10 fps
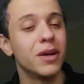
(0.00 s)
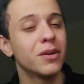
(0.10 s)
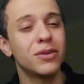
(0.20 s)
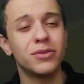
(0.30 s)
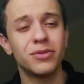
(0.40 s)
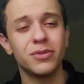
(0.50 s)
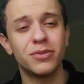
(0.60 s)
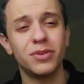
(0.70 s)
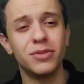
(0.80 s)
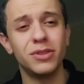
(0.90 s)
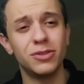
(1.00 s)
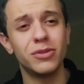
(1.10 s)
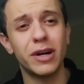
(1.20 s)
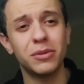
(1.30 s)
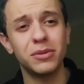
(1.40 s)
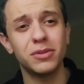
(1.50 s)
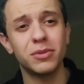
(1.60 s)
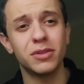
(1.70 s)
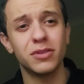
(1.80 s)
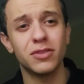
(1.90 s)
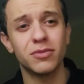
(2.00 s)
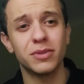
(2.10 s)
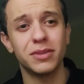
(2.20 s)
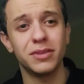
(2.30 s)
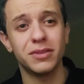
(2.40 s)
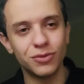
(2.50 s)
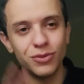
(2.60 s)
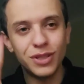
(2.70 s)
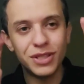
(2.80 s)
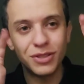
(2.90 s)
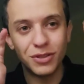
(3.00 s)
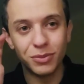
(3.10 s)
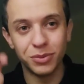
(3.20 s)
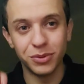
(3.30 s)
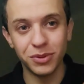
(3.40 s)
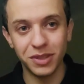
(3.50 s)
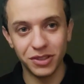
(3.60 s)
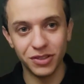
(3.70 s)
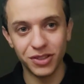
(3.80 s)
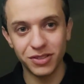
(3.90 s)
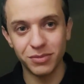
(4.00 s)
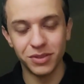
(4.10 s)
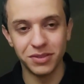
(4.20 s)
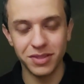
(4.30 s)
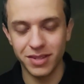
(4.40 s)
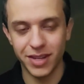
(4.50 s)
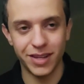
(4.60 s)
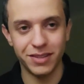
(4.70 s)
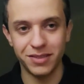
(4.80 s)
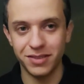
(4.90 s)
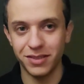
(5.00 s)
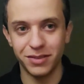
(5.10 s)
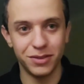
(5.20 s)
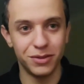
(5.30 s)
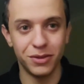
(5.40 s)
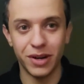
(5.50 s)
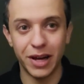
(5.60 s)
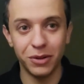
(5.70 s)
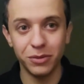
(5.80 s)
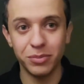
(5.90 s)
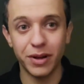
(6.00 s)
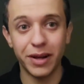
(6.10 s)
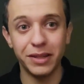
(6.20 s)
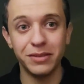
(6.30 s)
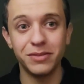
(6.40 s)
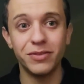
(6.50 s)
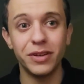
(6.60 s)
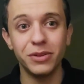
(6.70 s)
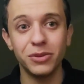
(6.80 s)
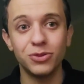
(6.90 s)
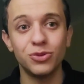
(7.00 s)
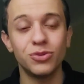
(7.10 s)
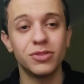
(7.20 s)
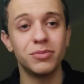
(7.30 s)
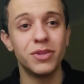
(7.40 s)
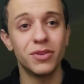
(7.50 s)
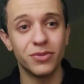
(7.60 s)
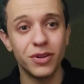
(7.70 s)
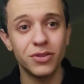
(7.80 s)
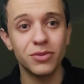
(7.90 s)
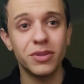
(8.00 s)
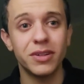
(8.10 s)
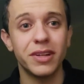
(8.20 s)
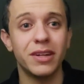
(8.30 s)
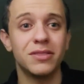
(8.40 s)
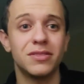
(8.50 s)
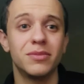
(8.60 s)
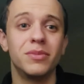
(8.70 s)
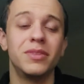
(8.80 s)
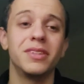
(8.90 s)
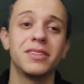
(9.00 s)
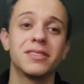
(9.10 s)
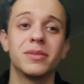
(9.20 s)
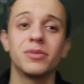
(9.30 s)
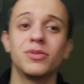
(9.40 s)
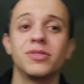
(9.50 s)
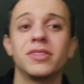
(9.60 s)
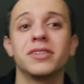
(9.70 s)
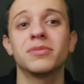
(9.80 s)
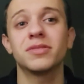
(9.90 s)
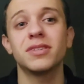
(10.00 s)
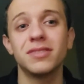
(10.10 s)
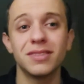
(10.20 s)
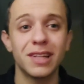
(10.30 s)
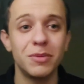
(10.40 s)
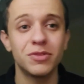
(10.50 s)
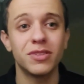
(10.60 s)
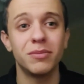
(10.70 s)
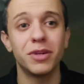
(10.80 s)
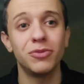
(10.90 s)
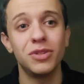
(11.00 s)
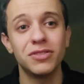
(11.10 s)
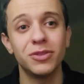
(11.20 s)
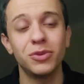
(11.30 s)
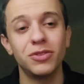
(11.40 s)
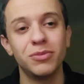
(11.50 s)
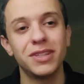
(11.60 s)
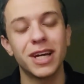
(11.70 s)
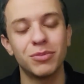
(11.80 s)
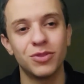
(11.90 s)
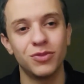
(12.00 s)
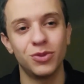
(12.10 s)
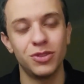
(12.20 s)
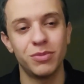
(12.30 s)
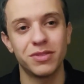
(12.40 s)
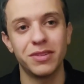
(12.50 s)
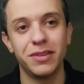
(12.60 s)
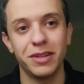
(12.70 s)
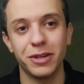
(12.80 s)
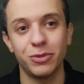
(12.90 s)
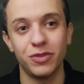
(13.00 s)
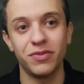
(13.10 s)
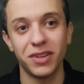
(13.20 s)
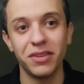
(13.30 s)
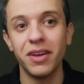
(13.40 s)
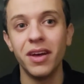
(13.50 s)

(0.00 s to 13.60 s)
got 52 hours because of my reasonable adjustments, and it did not help. I failed to submit the first one, and I had to submit an exceptional circumstances claim so that my research wouldn't be capped at 40%, like I would have done